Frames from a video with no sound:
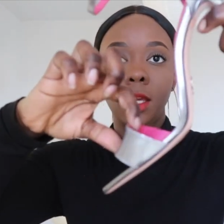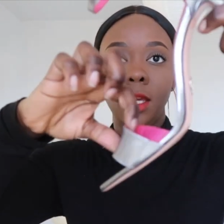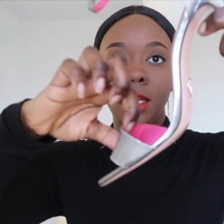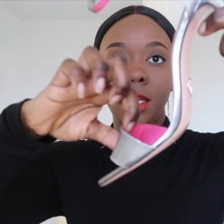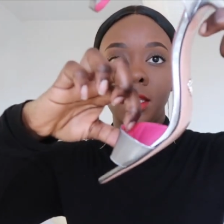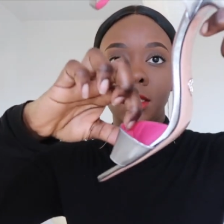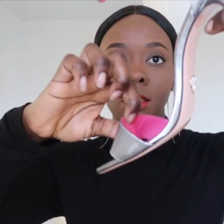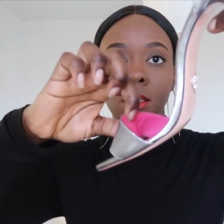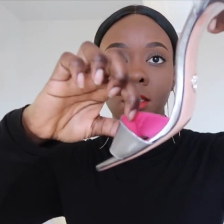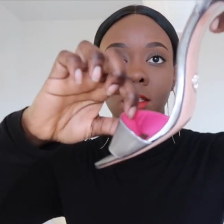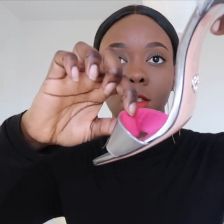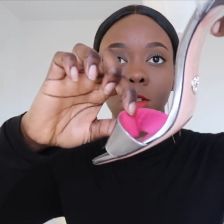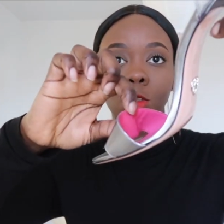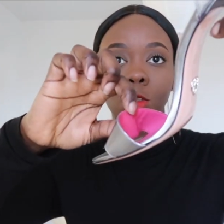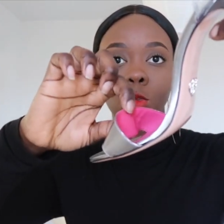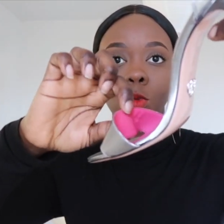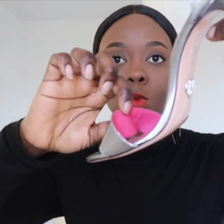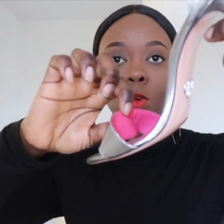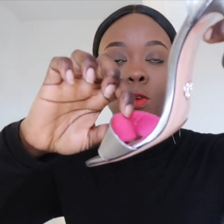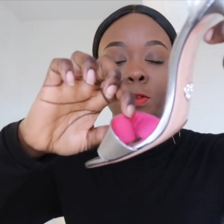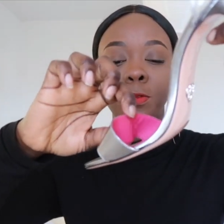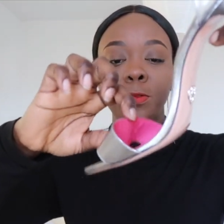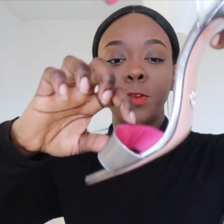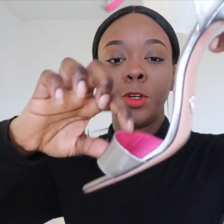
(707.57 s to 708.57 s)
it's
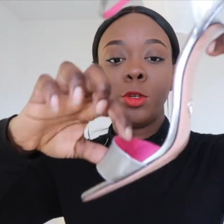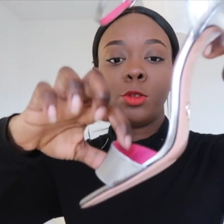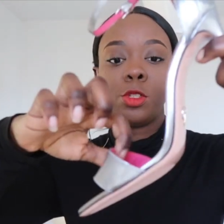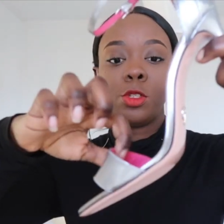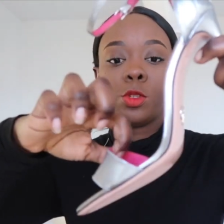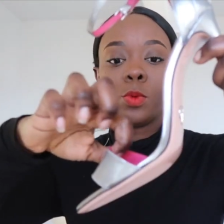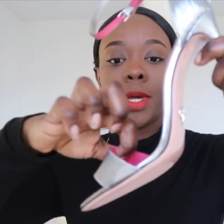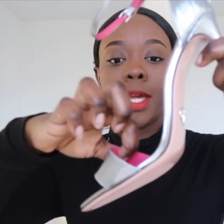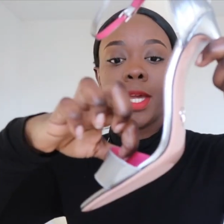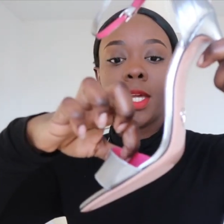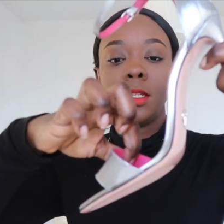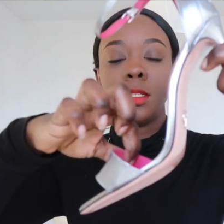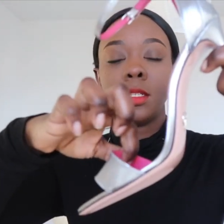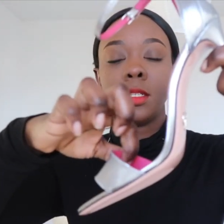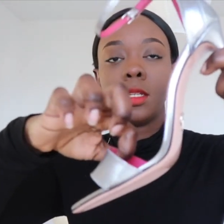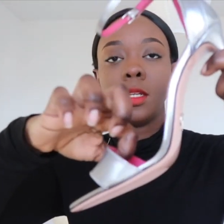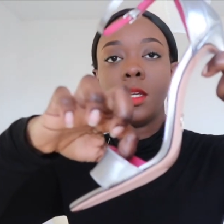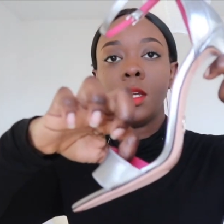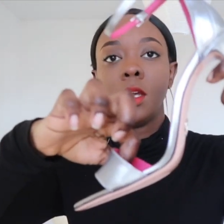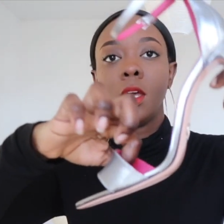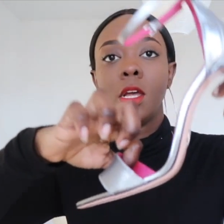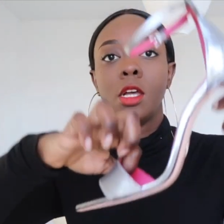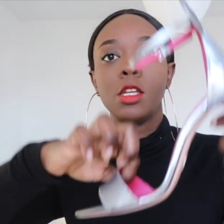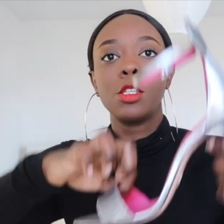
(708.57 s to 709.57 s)
sort of faux suede,
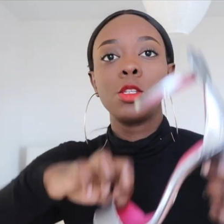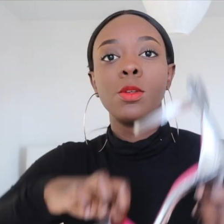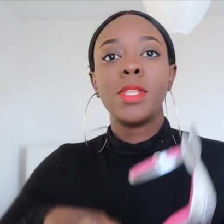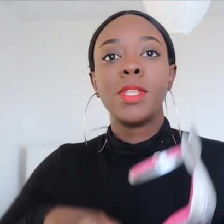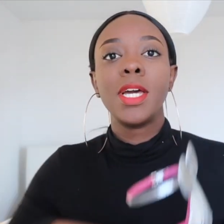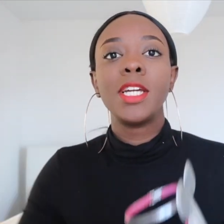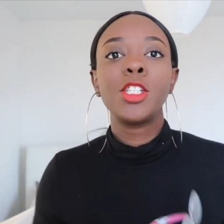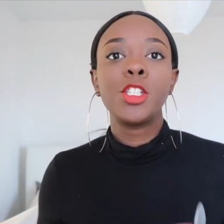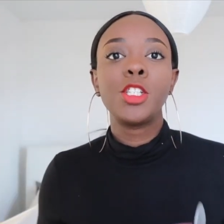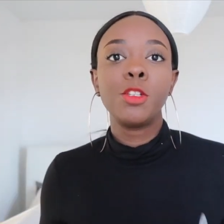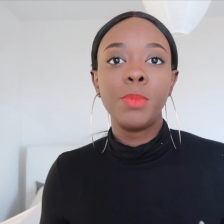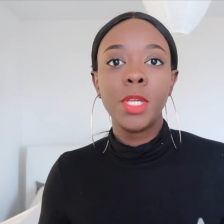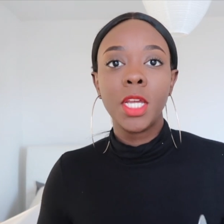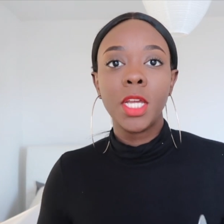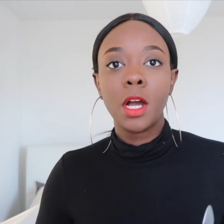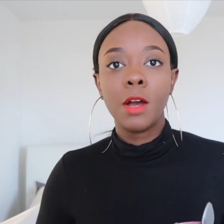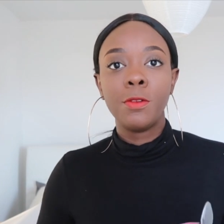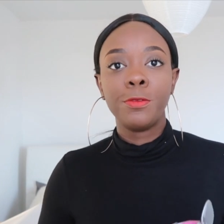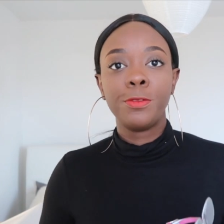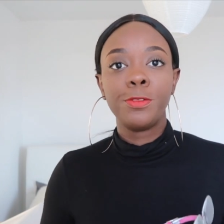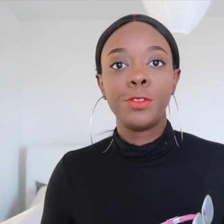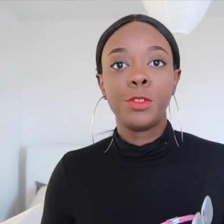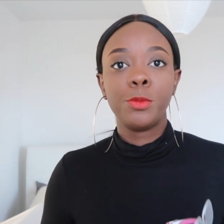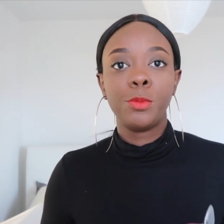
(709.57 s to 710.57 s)
so that should be
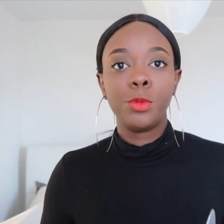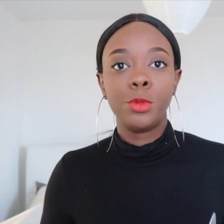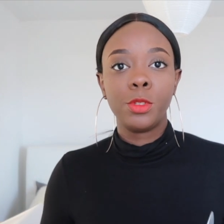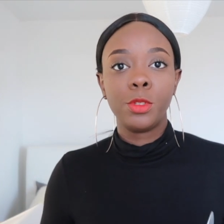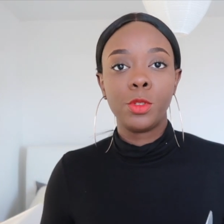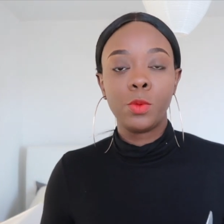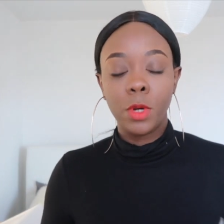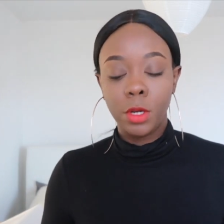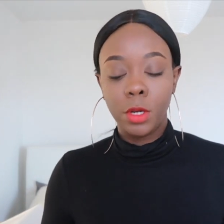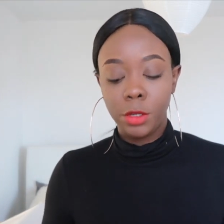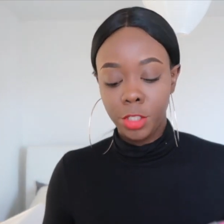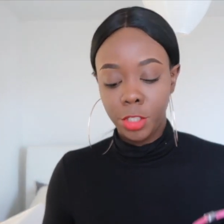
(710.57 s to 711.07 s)
comfortable as well.